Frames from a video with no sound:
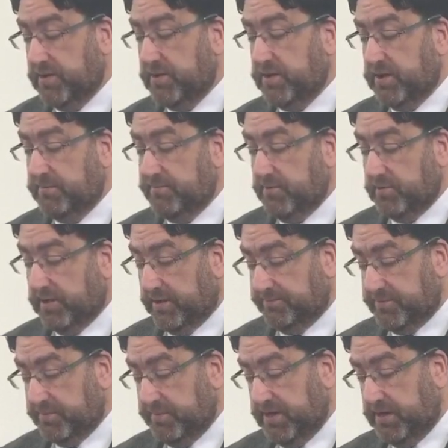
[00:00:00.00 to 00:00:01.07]
If you
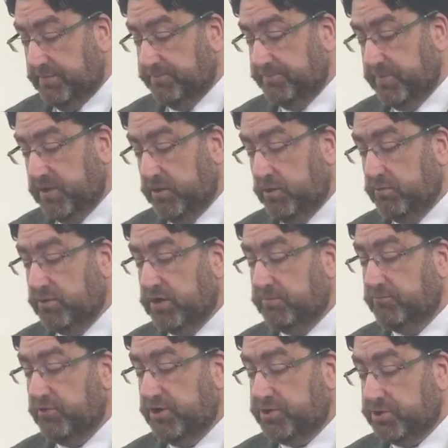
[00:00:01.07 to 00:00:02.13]
loved me, you would
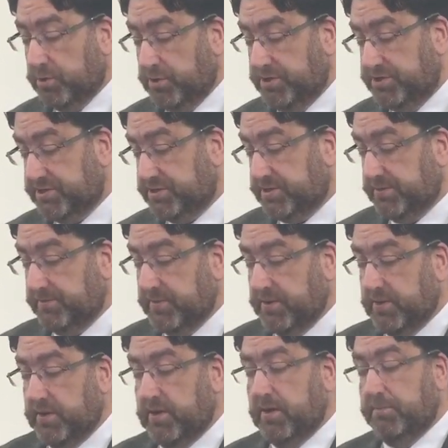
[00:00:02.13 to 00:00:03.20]
have rejoiced,
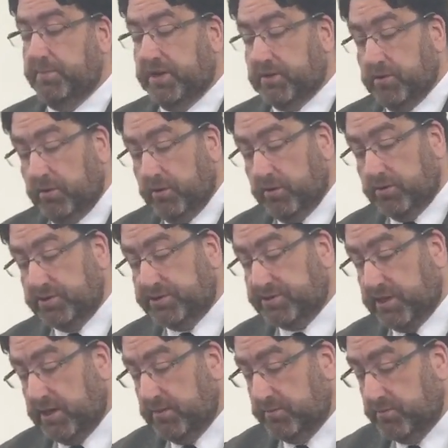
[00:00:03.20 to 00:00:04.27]

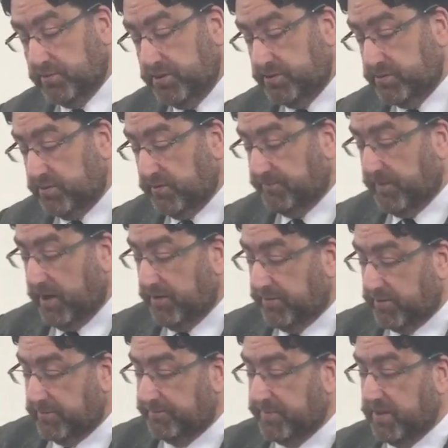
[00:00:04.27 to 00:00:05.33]
because I am going to the
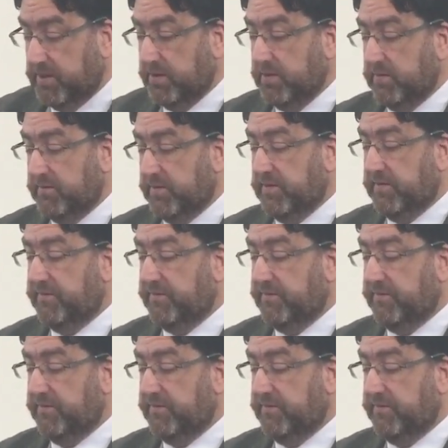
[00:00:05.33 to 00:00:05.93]
Father, for the